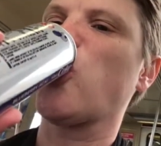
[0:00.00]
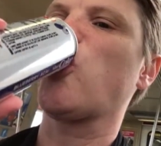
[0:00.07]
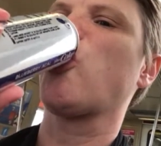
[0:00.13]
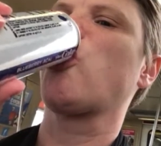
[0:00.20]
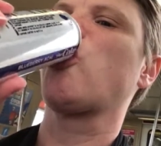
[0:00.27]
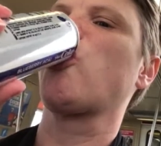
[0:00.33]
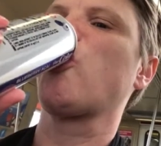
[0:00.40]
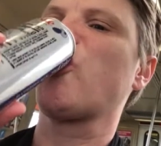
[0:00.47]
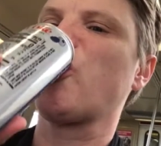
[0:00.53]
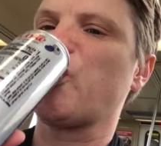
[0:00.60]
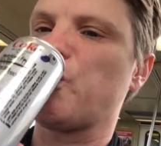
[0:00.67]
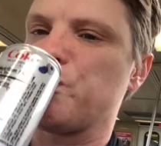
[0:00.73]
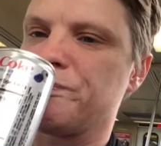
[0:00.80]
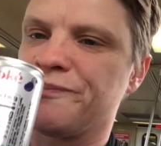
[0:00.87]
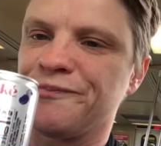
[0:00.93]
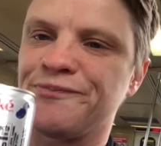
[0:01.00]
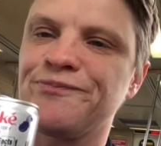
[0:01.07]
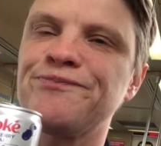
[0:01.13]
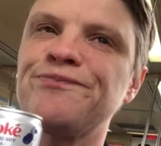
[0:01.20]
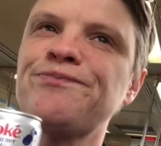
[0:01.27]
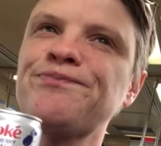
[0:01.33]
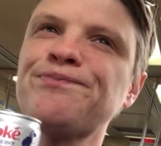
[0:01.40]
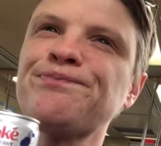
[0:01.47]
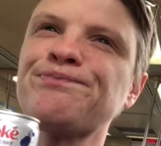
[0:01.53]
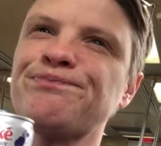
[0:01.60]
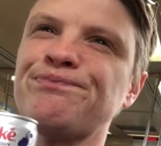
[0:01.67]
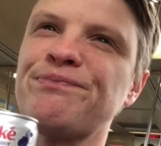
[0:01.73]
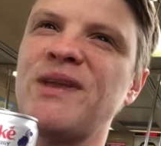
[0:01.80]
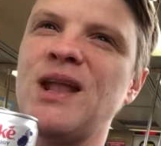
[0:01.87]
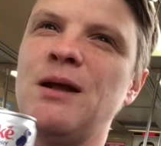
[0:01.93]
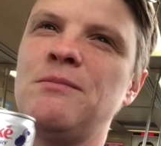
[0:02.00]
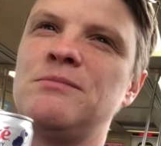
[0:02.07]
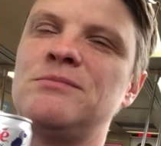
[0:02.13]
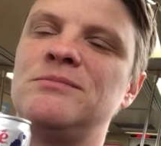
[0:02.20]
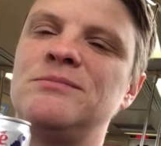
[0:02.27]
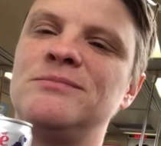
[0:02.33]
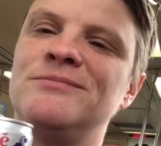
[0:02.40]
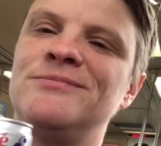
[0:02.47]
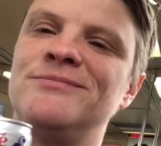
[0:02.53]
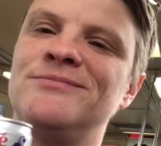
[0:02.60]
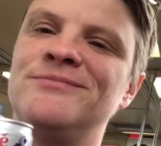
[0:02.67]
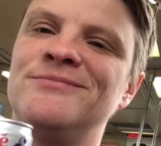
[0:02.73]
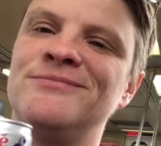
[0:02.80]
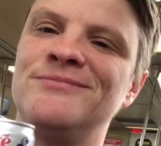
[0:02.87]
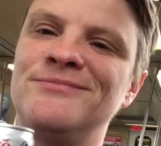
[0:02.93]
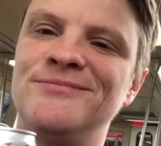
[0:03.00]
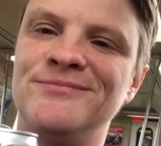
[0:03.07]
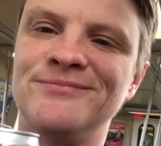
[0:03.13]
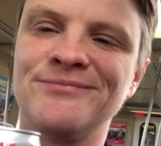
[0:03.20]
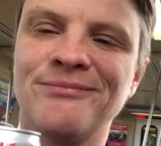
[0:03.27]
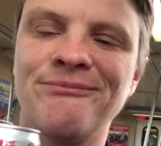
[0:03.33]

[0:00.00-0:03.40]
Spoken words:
(silence)